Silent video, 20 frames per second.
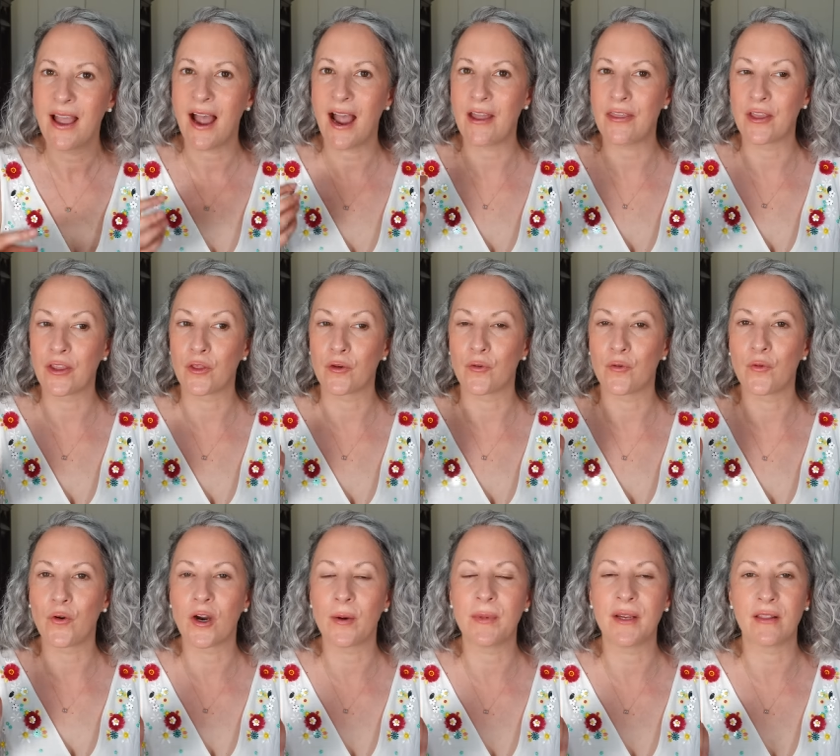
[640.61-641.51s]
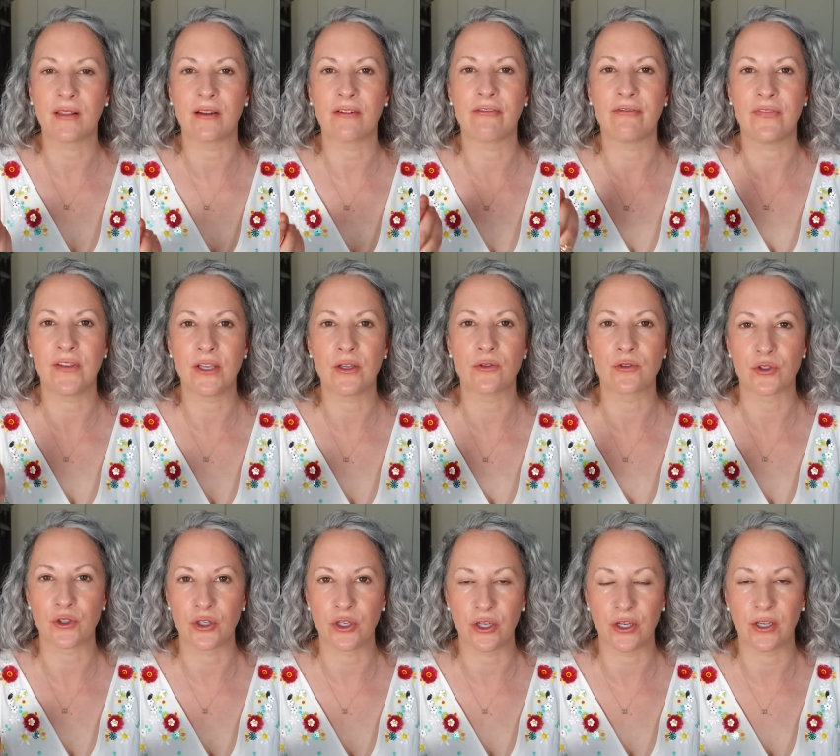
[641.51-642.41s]
I think the formula
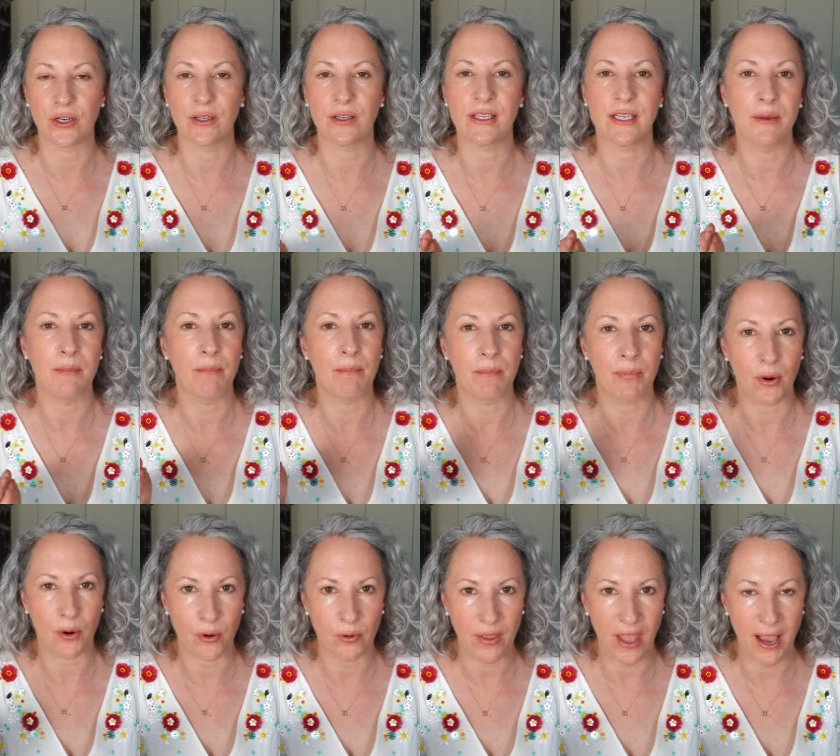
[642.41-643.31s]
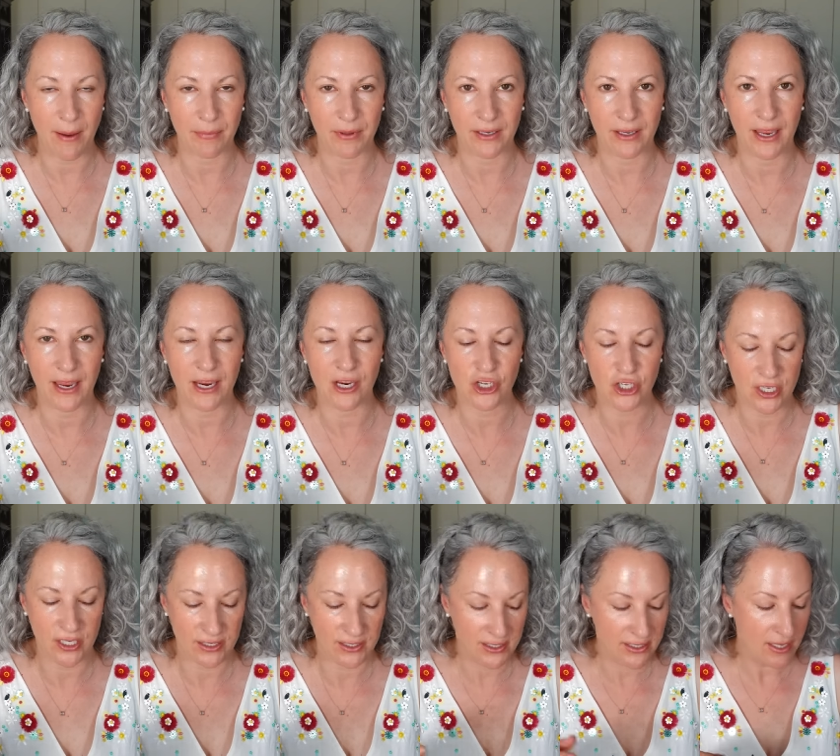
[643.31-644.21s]
feels good in both
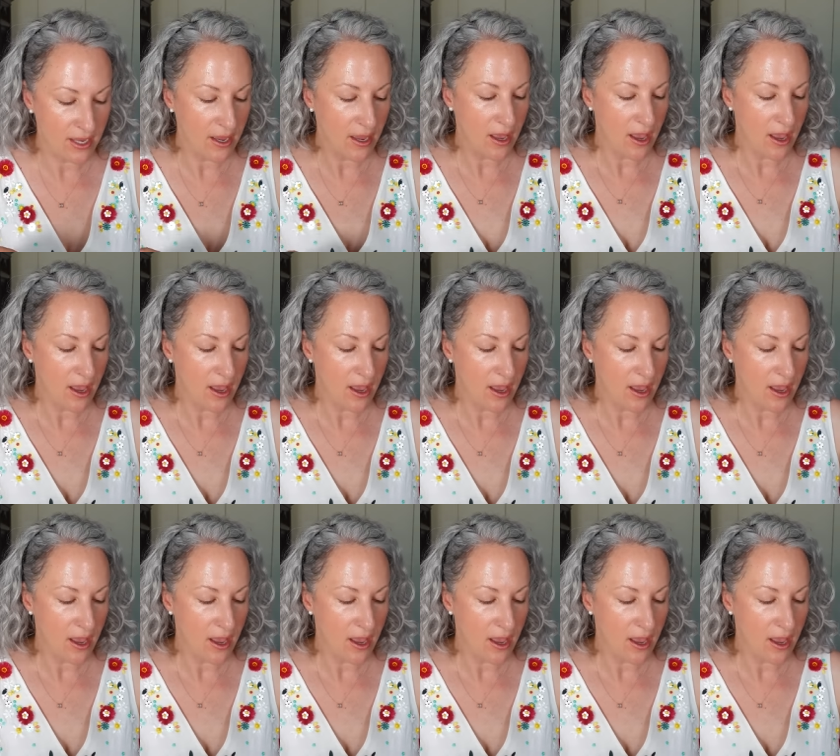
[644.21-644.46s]
applications.